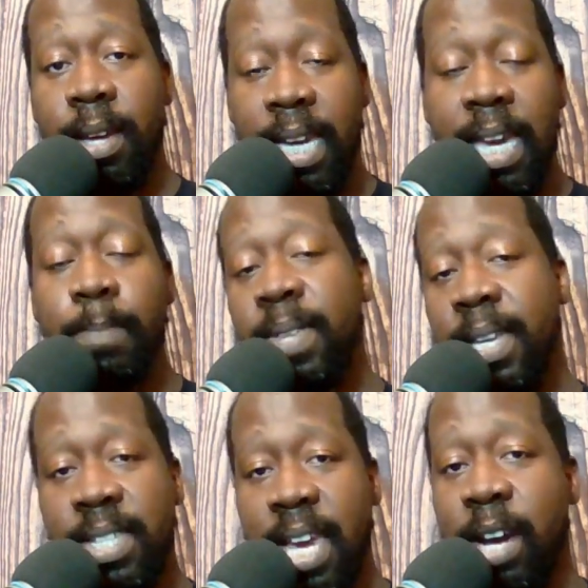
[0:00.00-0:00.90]
keep the
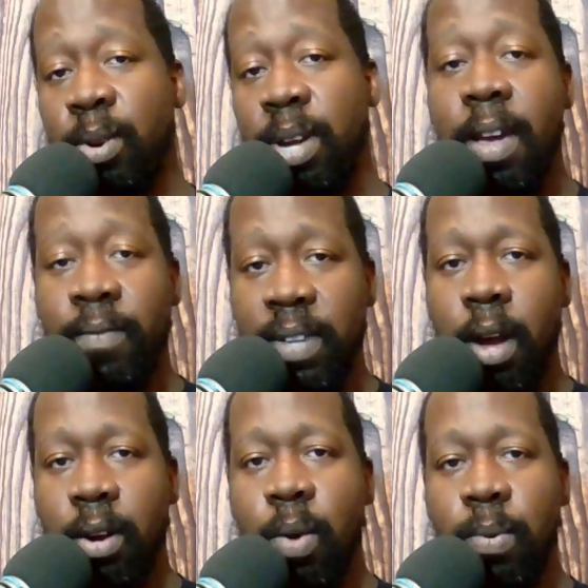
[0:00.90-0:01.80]
integrity of the
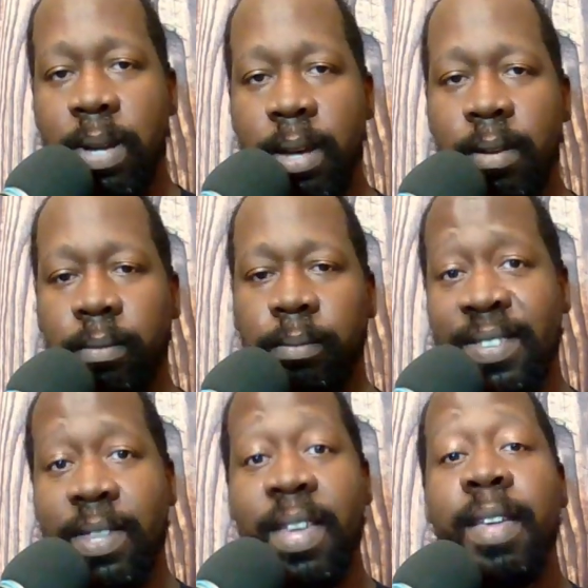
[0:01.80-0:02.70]
Arconia.
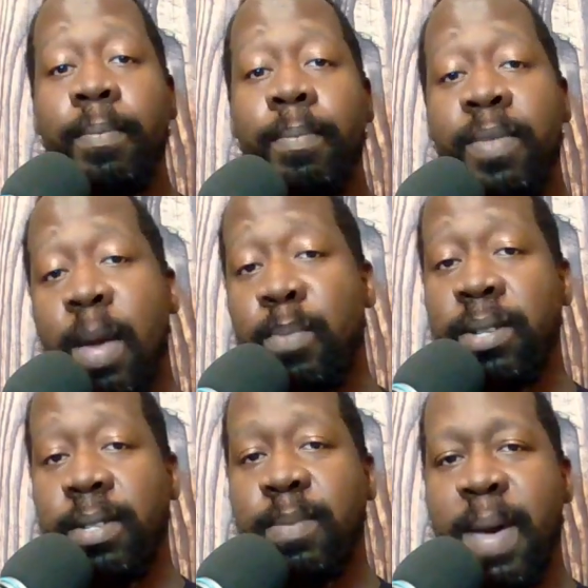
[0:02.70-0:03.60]
That
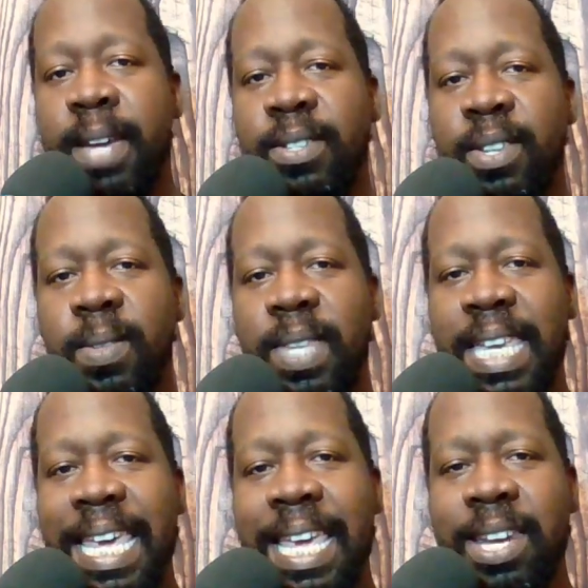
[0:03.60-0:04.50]
brings us back to
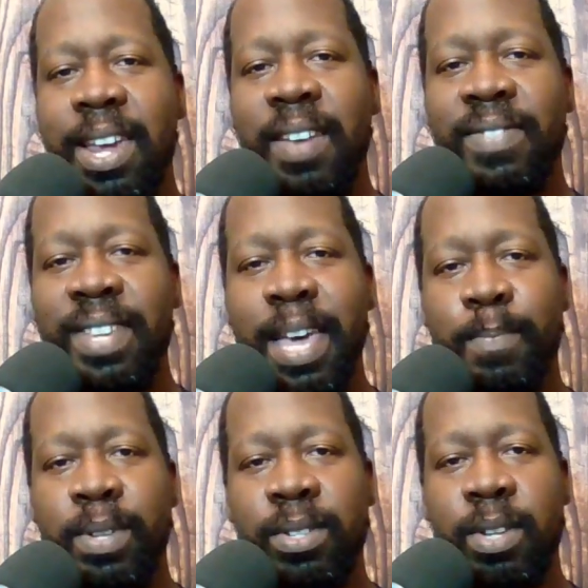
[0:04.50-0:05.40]
the end of the
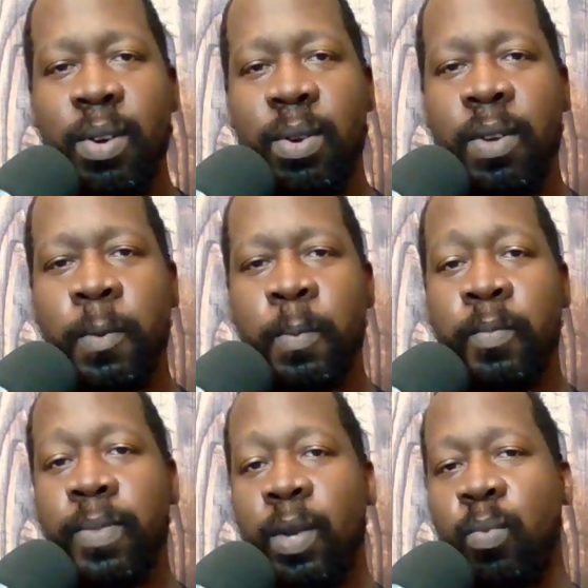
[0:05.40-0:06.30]
episode
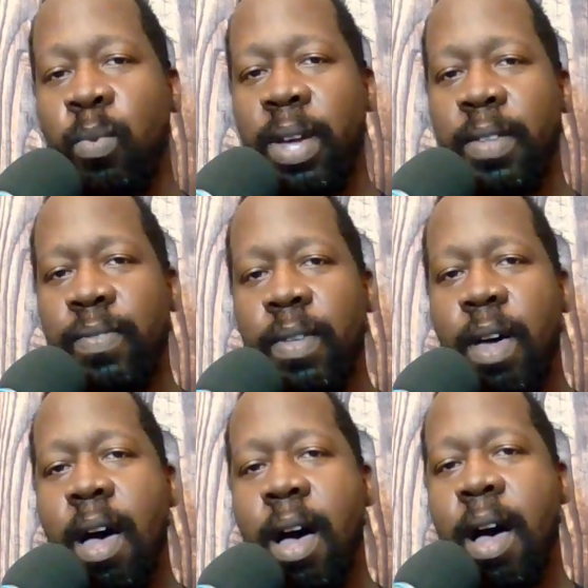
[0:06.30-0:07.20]
with
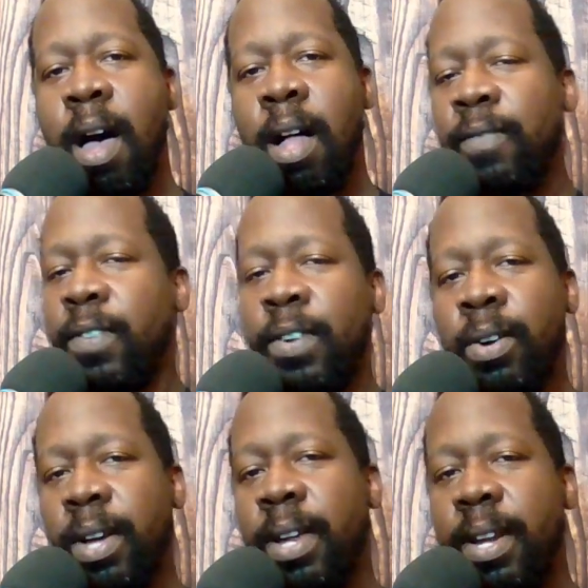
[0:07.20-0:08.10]

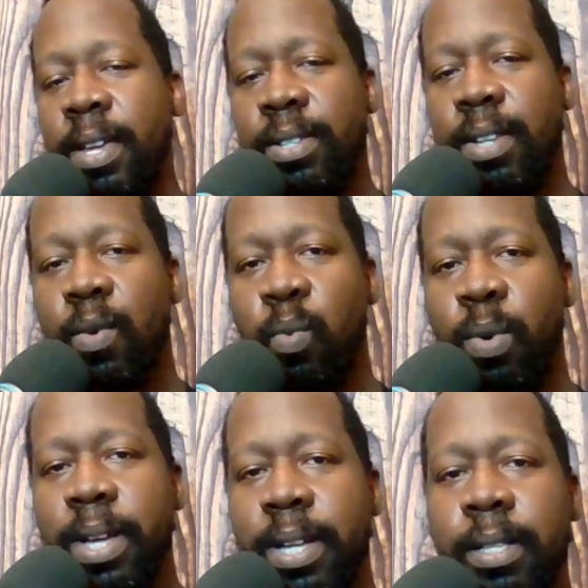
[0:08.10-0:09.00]
Oliver and his son
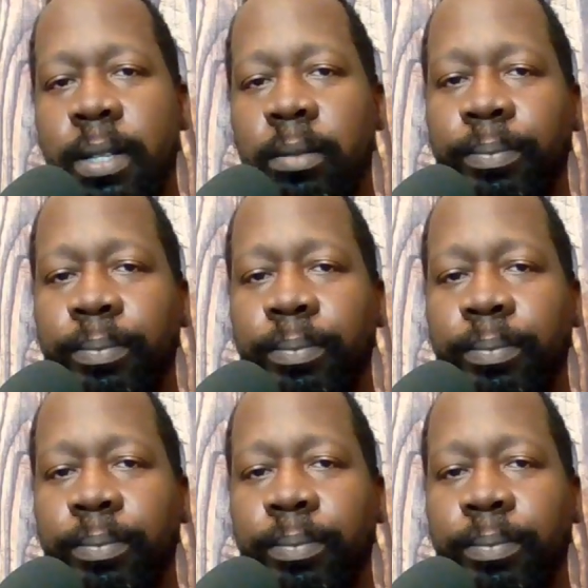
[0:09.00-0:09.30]
Will.